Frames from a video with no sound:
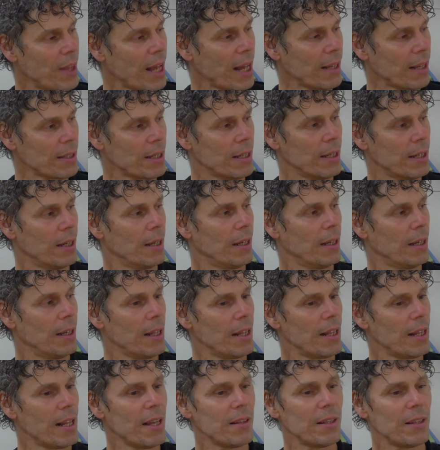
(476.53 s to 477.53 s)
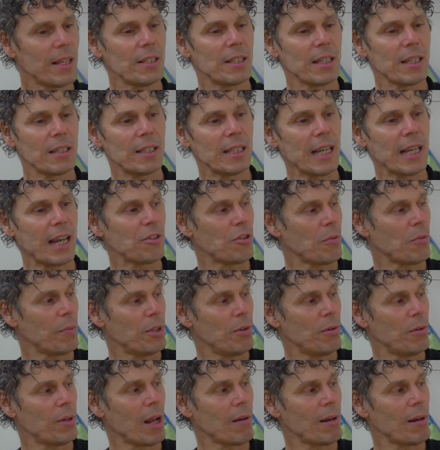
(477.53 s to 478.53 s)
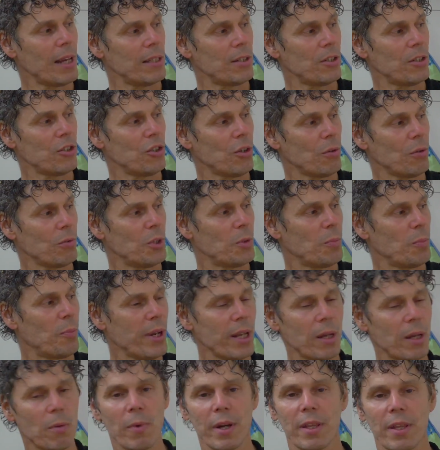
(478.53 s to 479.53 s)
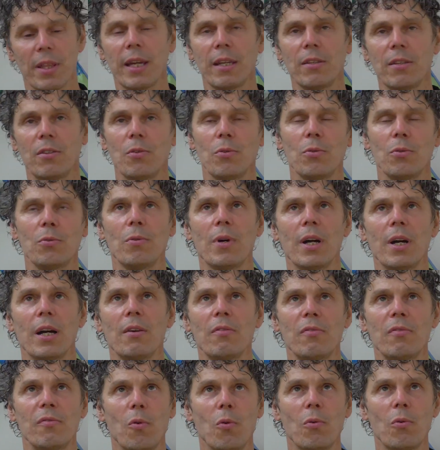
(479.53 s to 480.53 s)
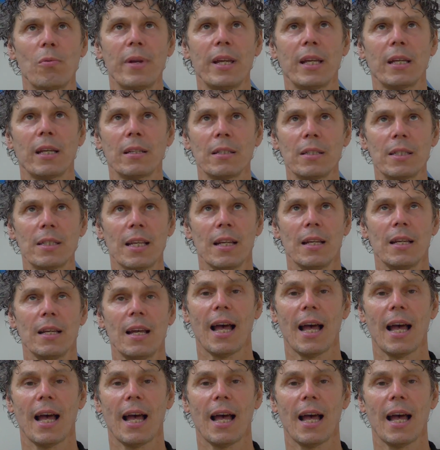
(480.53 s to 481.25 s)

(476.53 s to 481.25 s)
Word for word: that there's a section we do in our latest show, Spring, where they do uh, four rings,